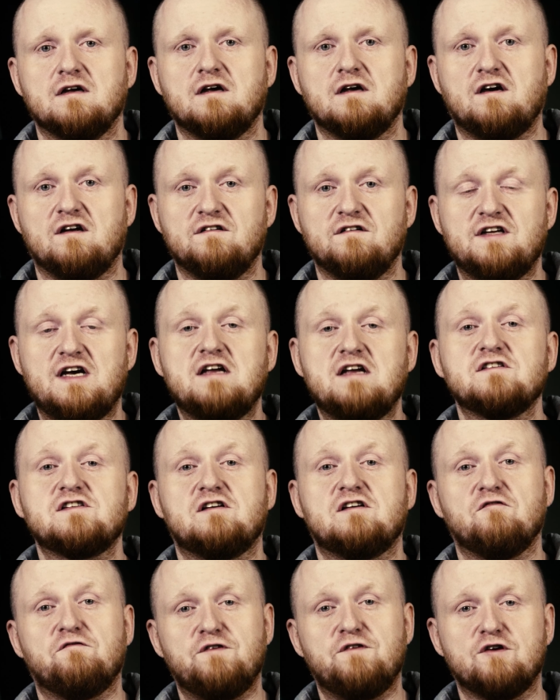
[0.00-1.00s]
contains
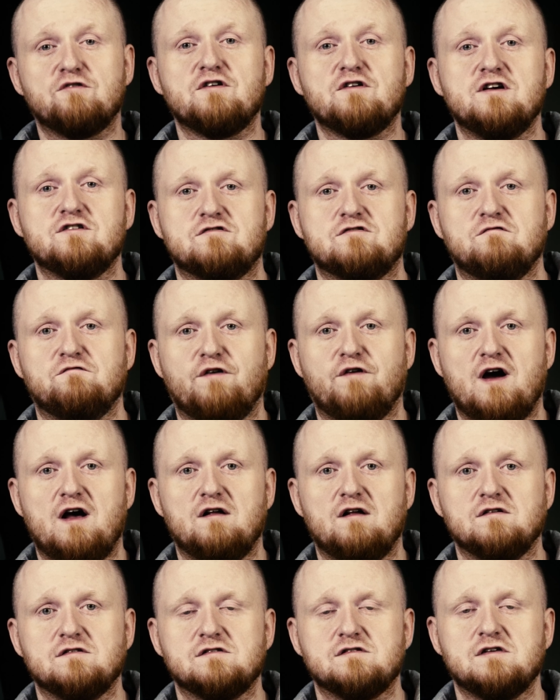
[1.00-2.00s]
configuration
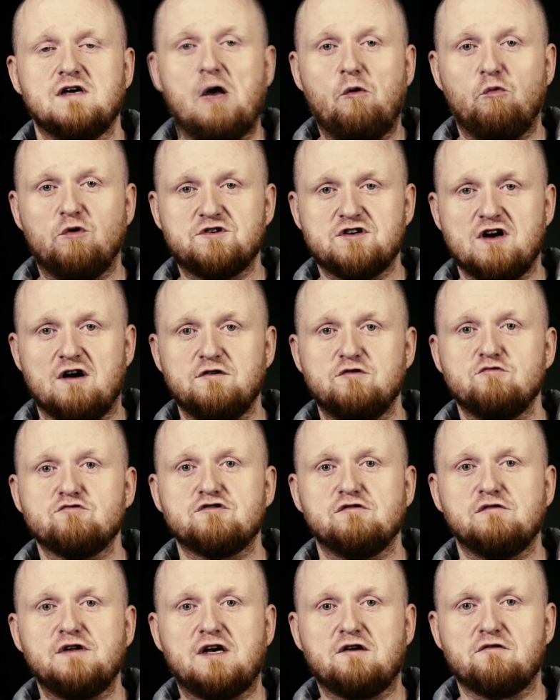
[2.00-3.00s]
files, which are
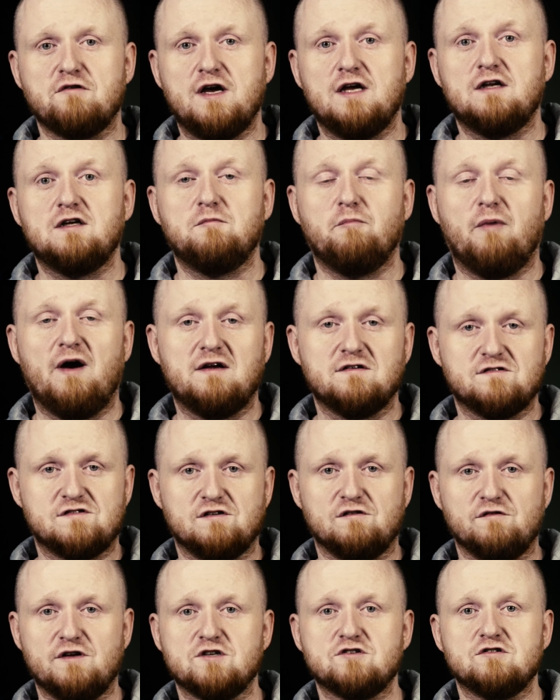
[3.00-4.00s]
usually created by
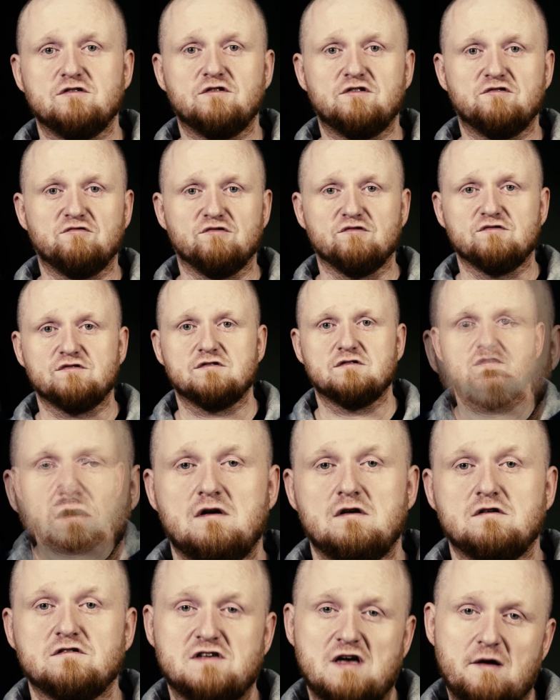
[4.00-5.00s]
installation tools.
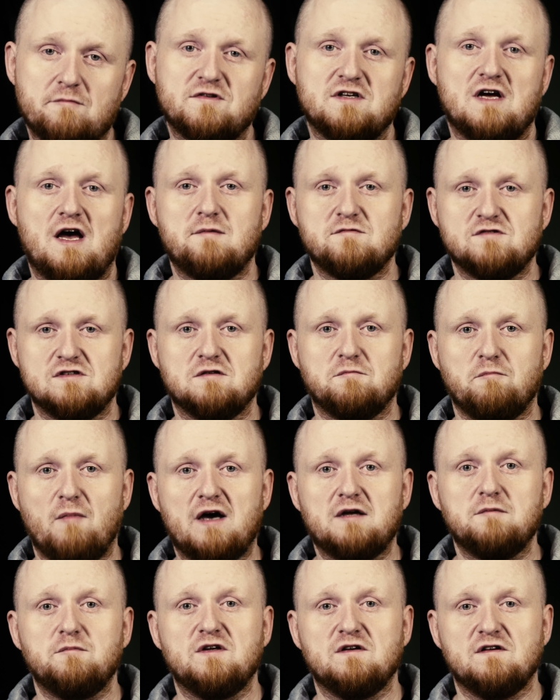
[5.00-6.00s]
Sometimes it
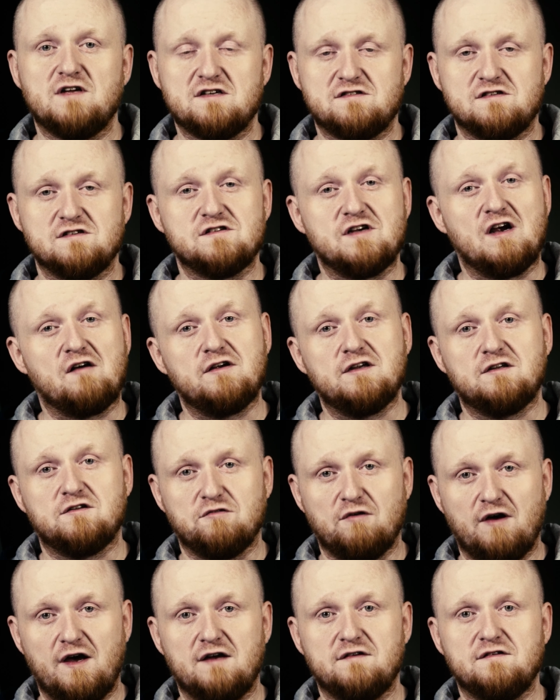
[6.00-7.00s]
might be necessary
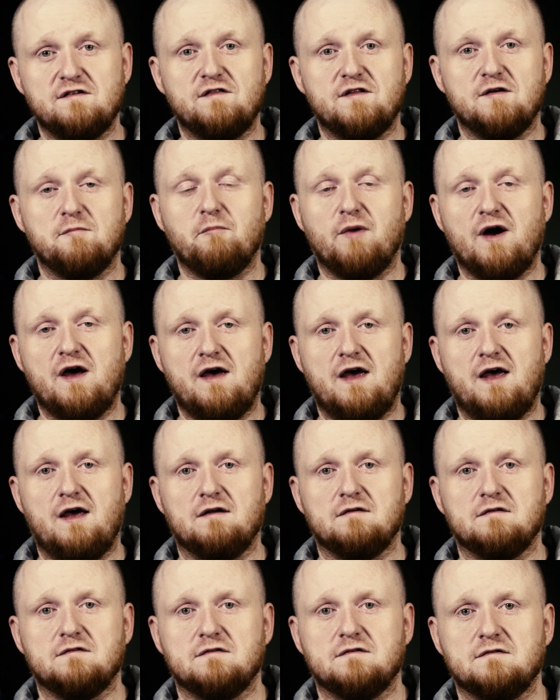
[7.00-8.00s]
to edit them by
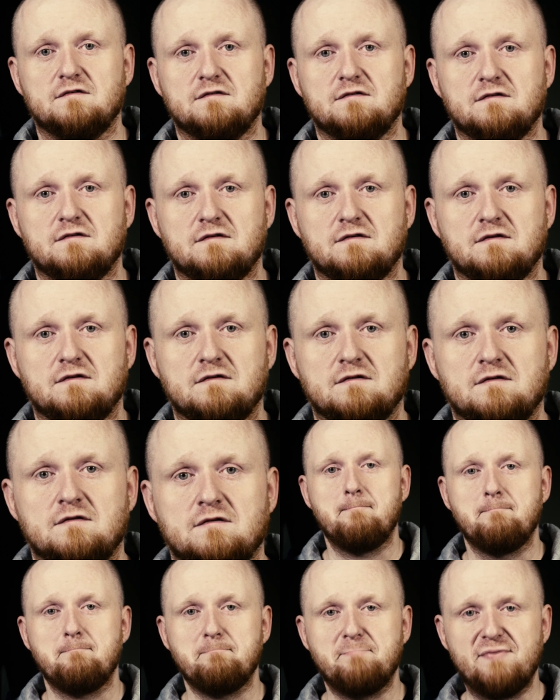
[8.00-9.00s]
hand.
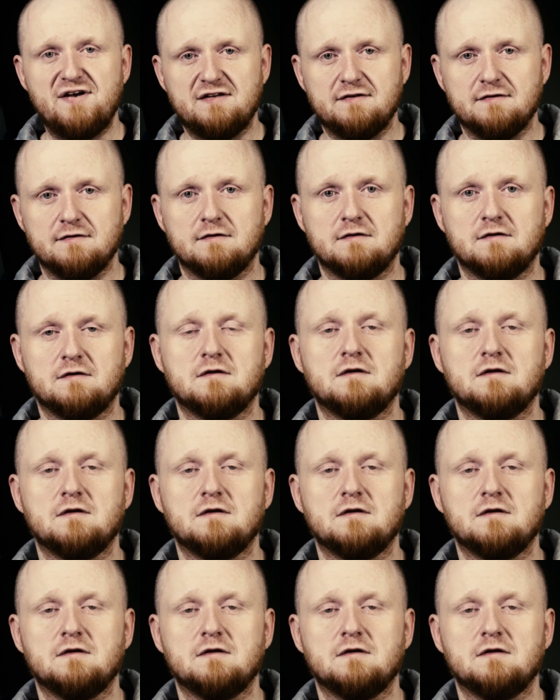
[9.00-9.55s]
Bin.